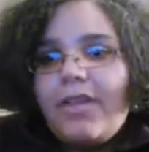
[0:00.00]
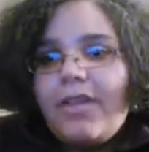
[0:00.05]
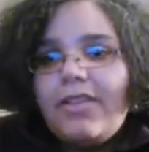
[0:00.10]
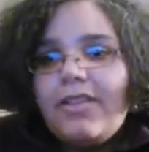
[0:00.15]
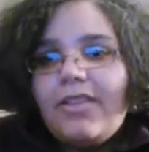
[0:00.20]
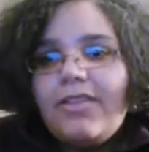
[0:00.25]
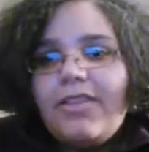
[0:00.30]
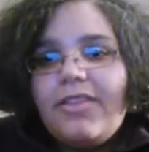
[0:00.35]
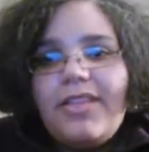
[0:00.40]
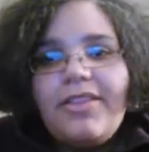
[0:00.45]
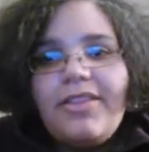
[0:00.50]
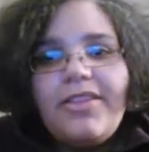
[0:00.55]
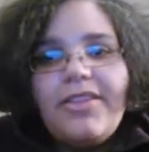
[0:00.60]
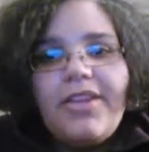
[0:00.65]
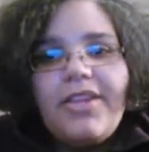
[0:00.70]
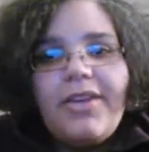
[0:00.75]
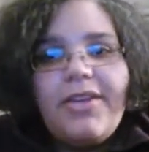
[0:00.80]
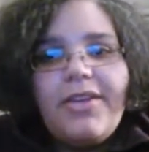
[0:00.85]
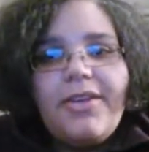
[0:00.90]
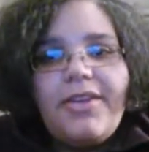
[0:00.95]
Then
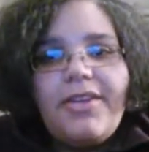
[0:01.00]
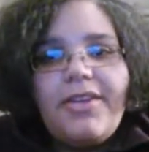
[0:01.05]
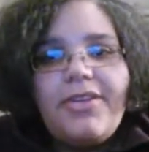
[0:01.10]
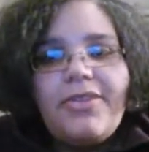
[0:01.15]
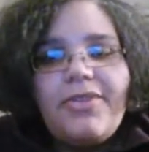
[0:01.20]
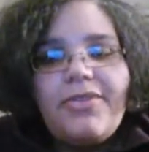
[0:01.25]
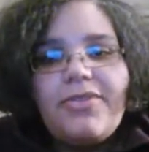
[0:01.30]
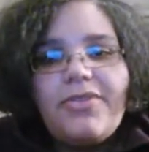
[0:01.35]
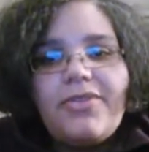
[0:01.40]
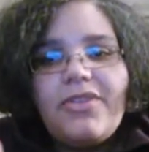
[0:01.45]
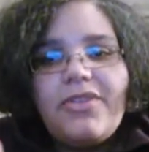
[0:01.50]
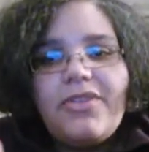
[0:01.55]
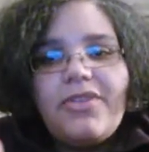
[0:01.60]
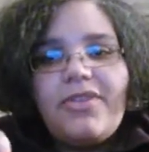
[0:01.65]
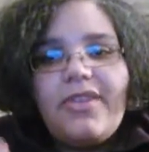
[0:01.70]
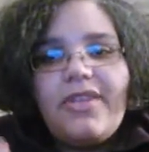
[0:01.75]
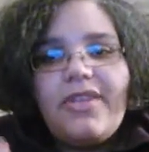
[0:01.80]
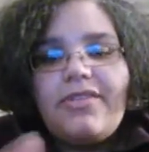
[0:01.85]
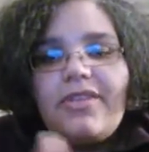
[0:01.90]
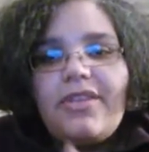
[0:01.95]
there is
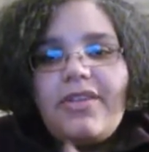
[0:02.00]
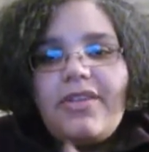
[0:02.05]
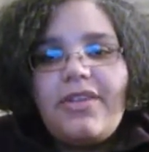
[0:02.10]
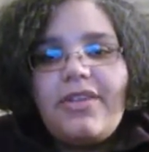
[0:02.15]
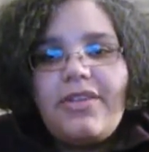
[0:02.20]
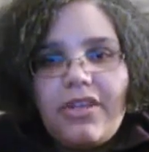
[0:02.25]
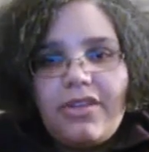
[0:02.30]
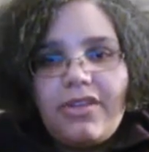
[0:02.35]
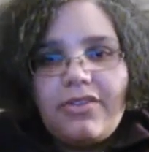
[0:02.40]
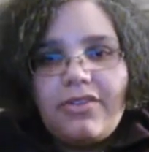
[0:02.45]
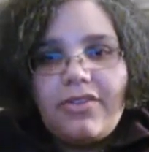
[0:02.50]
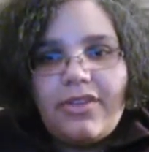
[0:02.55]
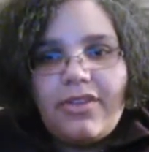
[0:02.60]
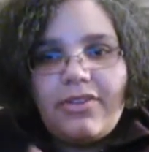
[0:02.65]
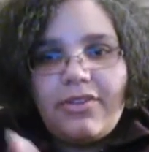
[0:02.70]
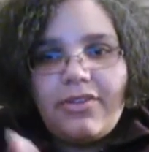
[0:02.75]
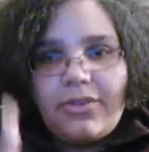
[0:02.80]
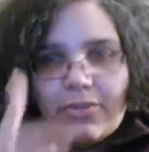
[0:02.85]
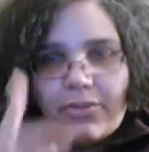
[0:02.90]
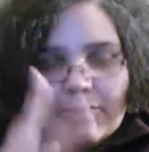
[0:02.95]
Destiny
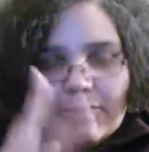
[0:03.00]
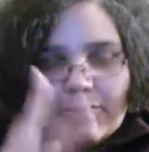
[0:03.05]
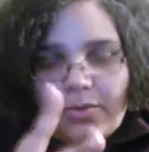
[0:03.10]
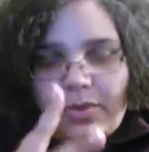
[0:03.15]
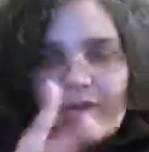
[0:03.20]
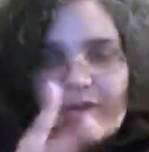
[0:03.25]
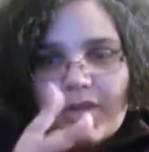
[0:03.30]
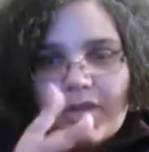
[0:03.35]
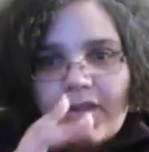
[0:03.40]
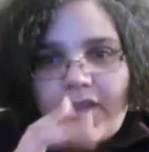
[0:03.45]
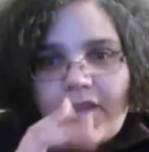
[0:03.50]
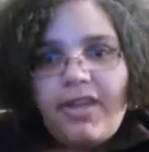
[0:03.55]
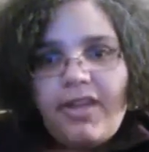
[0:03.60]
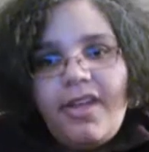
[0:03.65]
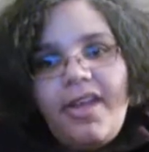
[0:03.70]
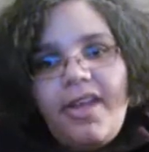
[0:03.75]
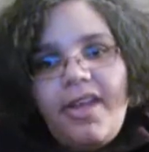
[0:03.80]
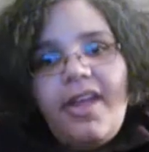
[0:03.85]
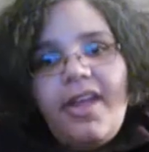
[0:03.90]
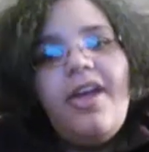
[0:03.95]
Ninja 2.
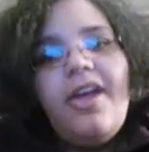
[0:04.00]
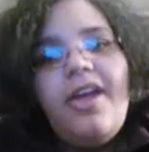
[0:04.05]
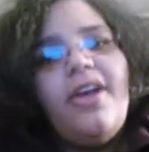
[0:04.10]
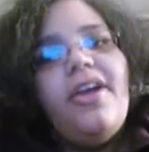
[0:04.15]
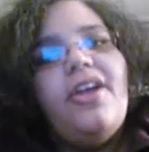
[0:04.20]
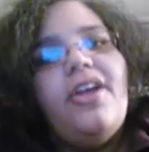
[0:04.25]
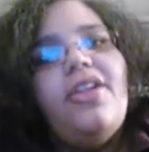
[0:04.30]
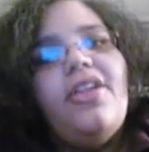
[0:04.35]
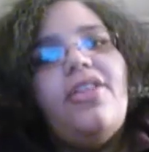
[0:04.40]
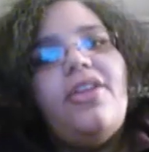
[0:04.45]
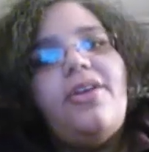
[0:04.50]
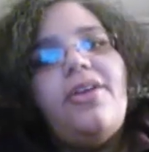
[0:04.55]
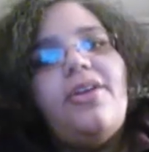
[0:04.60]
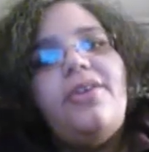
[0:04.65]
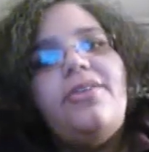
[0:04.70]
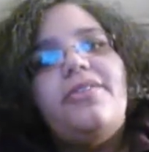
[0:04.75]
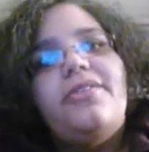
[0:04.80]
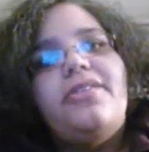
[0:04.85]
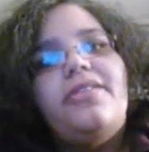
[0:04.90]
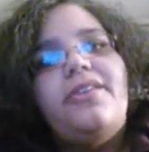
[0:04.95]
There
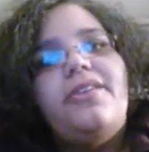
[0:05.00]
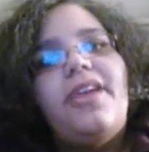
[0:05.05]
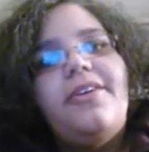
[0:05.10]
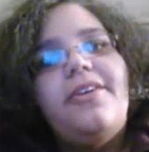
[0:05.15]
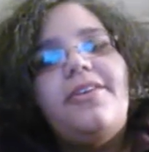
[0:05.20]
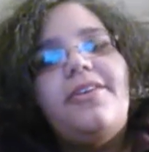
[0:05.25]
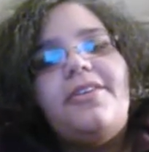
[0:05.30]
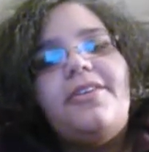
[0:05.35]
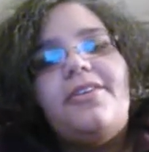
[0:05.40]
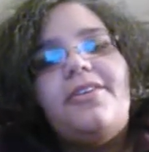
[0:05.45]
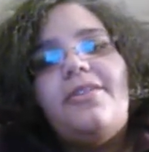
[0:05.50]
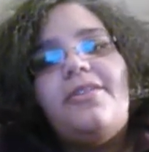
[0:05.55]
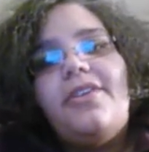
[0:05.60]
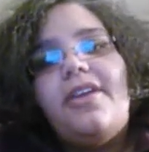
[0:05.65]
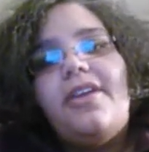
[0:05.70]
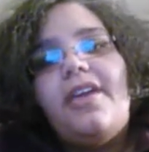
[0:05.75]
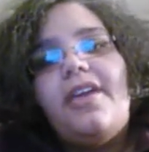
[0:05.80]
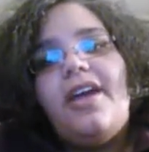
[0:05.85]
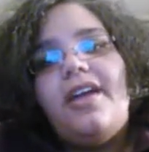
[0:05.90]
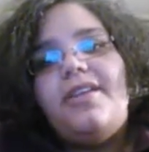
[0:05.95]
is a character
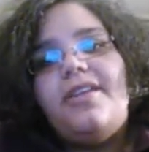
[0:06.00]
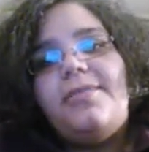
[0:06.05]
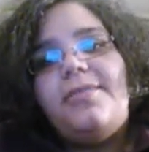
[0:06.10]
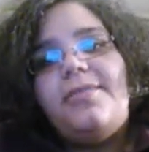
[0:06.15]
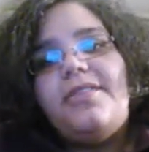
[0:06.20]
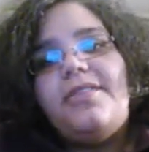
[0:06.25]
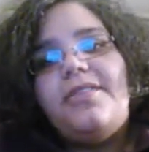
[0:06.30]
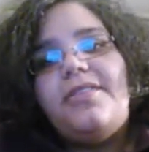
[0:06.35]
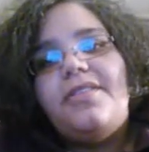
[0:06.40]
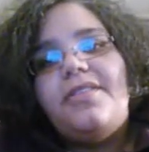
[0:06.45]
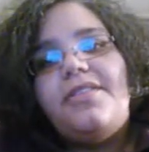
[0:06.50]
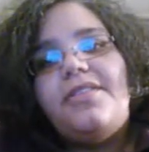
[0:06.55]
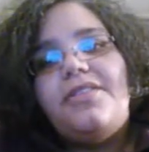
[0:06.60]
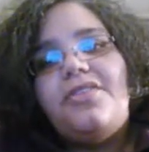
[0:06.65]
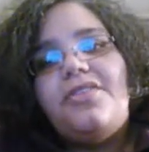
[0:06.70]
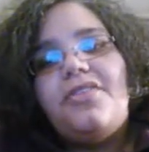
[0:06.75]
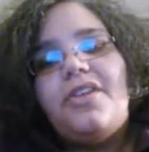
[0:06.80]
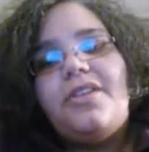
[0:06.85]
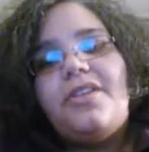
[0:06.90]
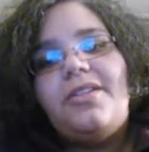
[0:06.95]
that kind of basically
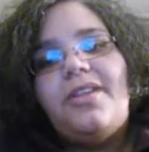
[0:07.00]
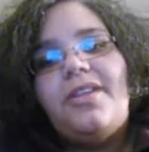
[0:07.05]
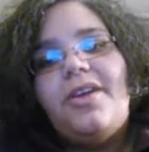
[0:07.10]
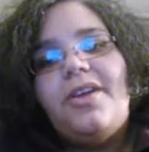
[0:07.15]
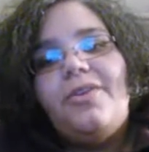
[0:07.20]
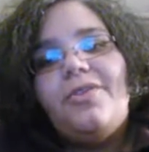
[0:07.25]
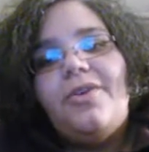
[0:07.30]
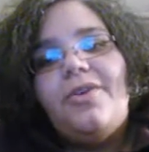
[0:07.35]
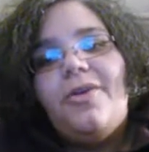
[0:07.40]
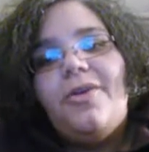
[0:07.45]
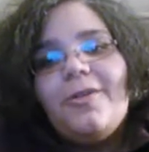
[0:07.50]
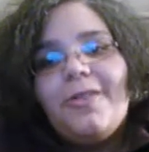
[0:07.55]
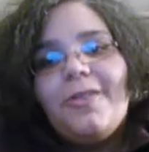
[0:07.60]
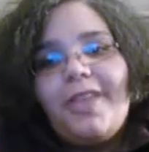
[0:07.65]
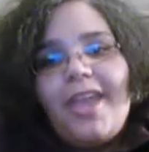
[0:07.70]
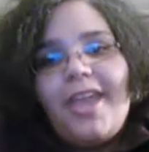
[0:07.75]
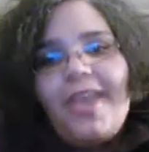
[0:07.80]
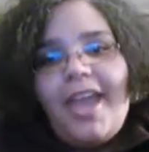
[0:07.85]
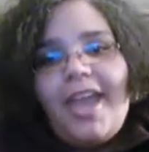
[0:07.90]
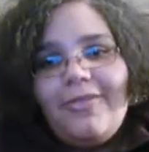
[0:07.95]
shut down the whole
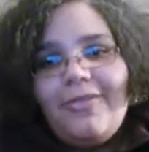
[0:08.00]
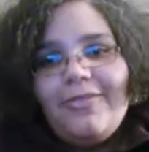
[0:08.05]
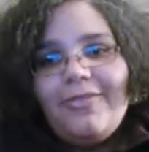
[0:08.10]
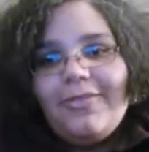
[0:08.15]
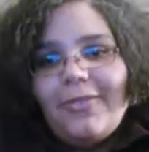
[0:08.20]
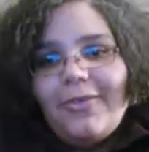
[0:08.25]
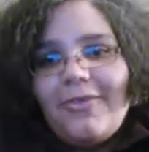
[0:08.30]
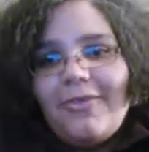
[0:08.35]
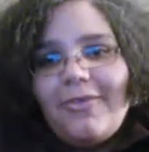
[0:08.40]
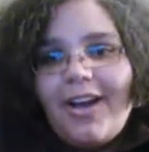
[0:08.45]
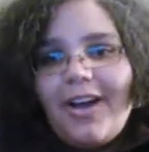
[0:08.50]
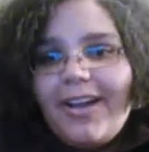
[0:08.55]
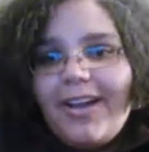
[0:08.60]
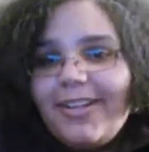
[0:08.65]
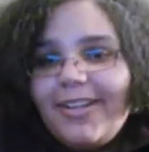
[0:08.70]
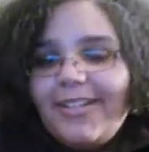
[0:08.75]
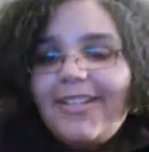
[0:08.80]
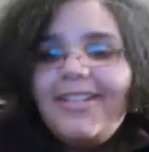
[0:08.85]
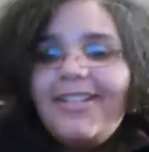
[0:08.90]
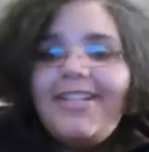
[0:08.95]
game for a
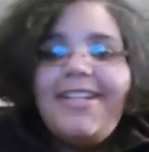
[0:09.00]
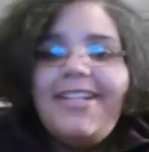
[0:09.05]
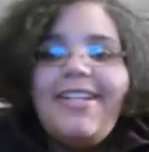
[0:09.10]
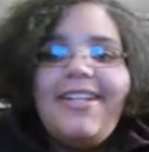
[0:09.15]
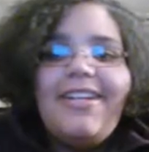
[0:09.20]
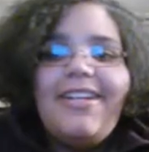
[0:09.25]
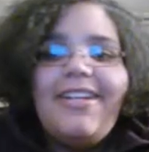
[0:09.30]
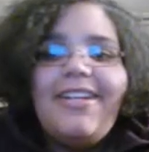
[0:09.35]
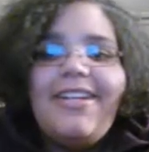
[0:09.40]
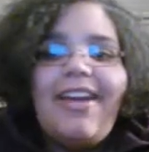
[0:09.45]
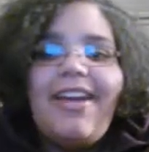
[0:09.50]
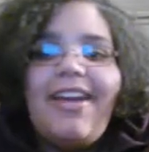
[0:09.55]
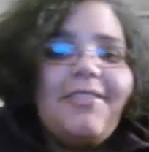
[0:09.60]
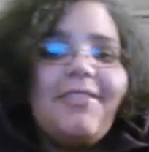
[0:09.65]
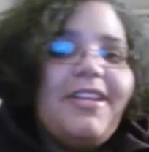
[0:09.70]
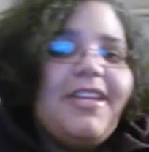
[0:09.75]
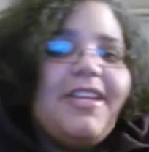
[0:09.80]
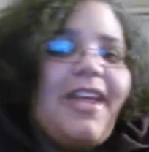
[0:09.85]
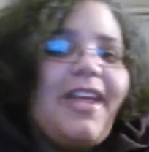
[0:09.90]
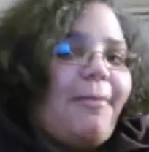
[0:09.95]
while. After
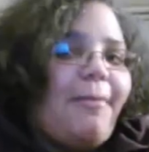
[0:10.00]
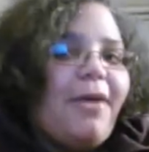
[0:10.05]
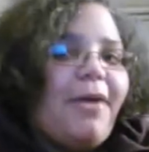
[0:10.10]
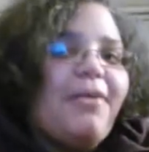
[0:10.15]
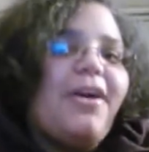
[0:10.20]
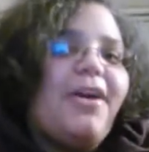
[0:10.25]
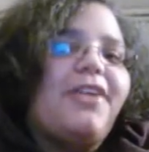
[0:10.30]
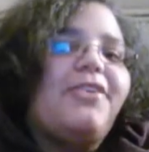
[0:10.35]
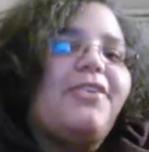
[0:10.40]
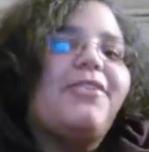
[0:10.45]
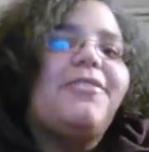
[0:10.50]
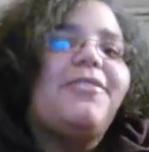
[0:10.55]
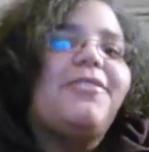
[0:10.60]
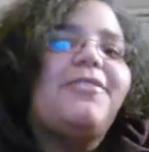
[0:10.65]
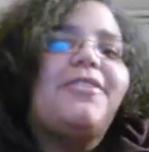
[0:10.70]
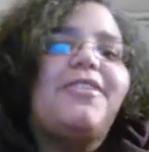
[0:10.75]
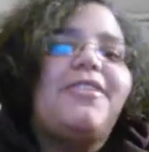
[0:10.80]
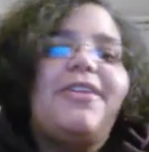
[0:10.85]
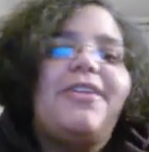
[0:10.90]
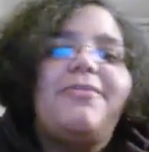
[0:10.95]
he came out,
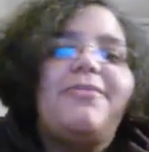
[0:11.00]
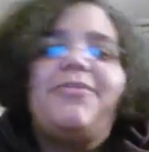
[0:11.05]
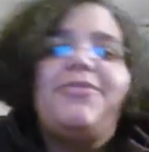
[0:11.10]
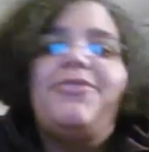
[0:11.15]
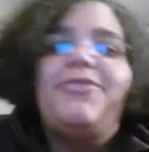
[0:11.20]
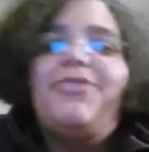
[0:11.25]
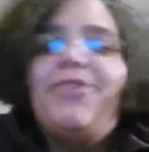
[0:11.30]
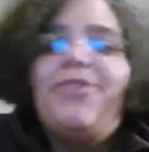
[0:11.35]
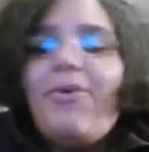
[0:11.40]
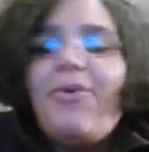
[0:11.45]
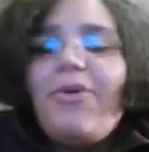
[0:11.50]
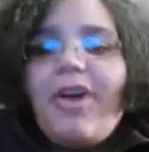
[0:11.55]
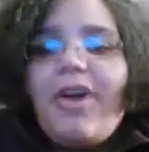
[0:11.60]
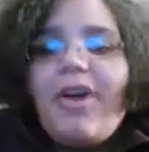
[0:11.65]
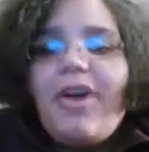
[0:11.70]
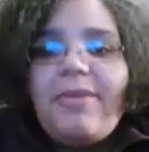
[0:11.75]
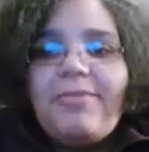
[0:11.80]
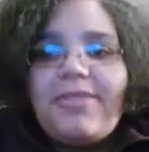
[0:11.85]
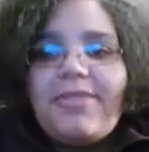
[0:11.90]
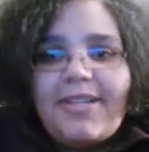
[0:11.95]
there was no
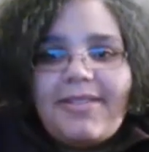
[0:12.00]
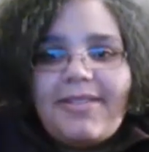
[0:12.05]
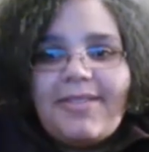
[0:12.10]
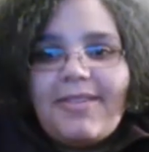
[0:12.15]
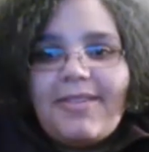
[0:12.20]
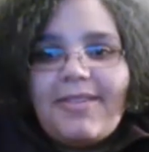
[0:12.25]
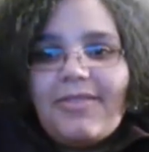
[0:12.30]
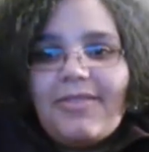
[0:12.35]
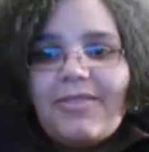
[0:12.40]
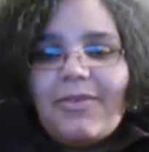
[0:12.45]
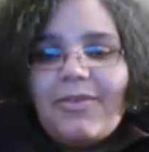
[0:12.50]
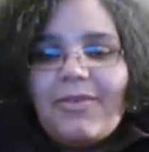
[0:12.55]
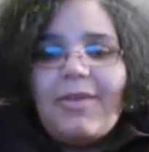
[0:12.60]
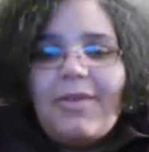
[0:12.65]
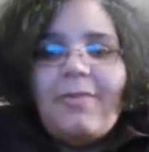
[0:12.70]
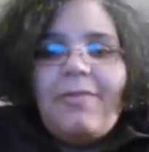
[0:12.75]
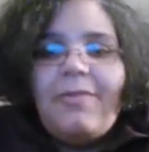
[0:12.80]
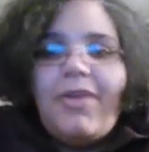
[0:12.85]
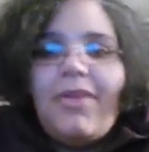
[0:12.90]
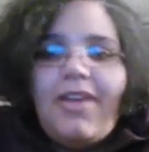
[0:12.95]
updates after
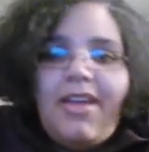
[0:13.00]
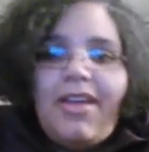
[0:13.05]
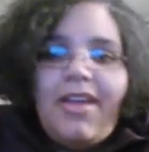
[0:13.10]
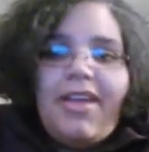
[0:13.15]
him.